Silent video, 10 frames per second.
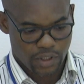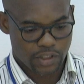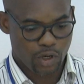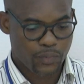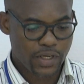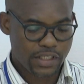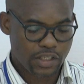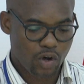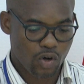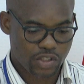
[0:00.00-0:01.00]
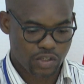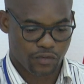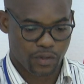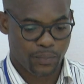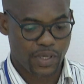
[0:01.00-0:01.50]
The operating cost
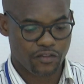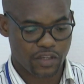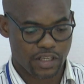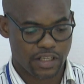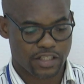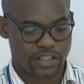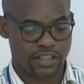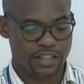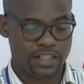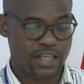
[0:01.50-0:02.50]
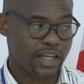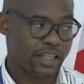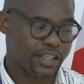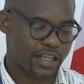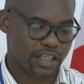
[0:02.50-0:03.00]
of a PV is
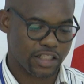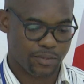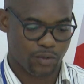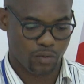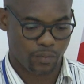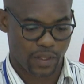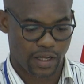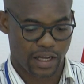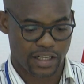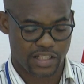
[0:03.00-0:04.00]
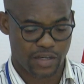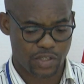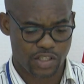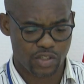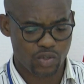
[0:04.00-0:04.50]
nearly negligible, as there
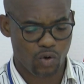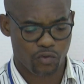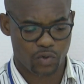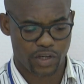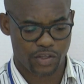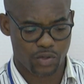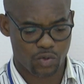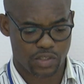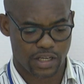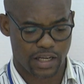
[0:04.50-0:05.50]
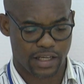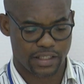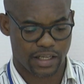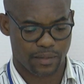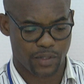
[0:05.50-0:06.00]
is no fuel use,
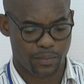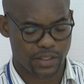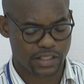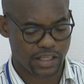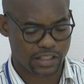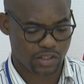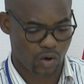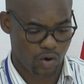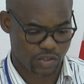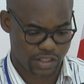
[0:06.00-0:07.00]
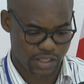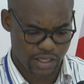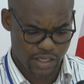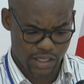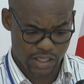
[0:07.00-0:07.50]
and the maintenance cost
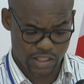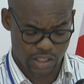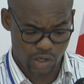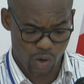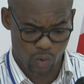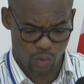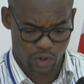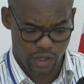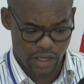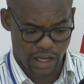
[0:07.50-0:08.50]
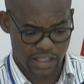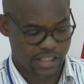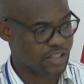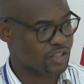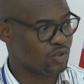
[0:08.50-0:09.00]
is low,
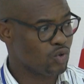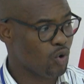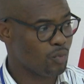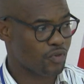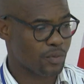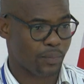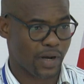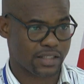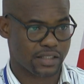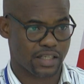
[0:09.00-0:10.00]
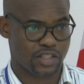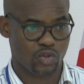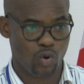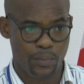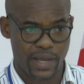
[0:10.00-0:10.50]
as there's no moving part, there's
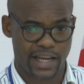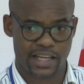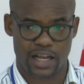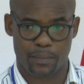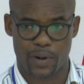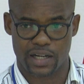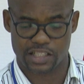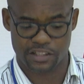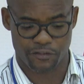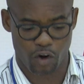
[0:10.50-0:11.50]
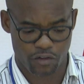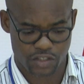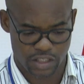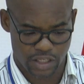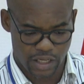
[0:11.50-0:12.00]
no mechanical part
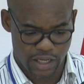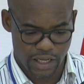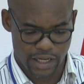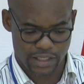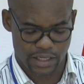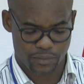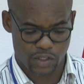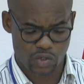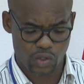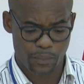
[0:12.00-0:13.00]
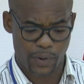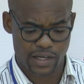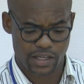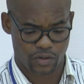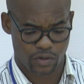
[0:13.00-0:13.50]
involved, and the solar
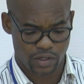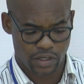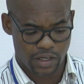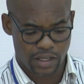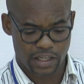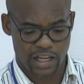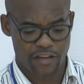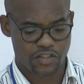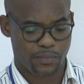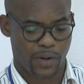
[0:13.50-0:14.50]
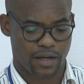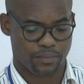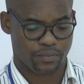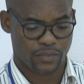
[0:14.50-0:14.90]
panel lifespan